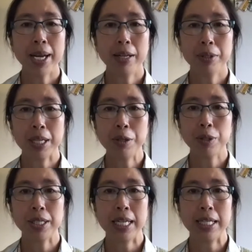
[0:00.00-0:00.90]
But it was
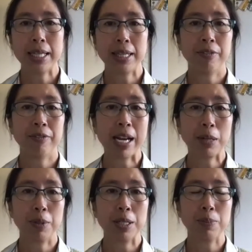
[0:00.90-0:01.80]
interesting that the
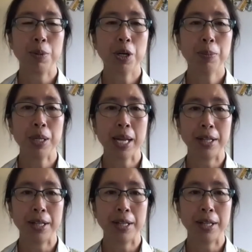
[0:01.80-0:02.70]
effect was more
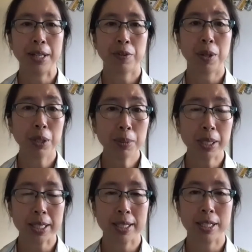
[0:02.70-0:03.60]
pronounced for the
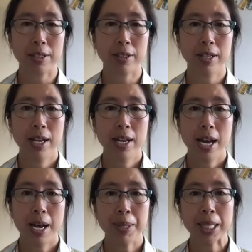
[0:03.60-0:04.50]
plumeless thistle,
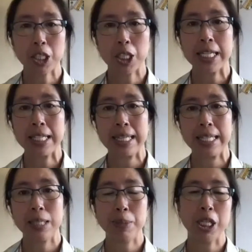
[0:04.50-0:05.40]
and that
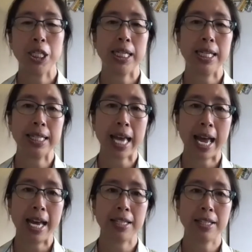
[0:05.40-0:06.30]
suggests that this
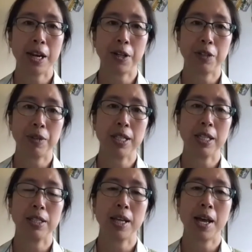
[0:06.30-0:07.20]
species has
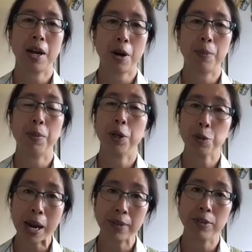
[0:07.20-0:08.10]
characteristics that are
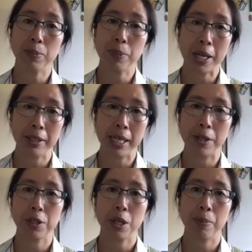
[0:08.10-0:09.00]
more attractive to
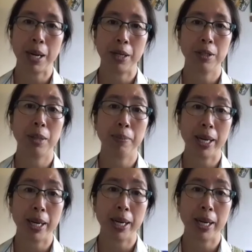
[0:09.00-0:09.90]
pollinators compared to
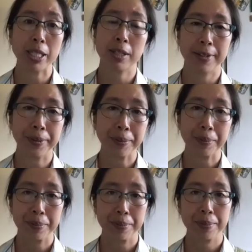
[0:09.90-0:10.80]
the musk thistle.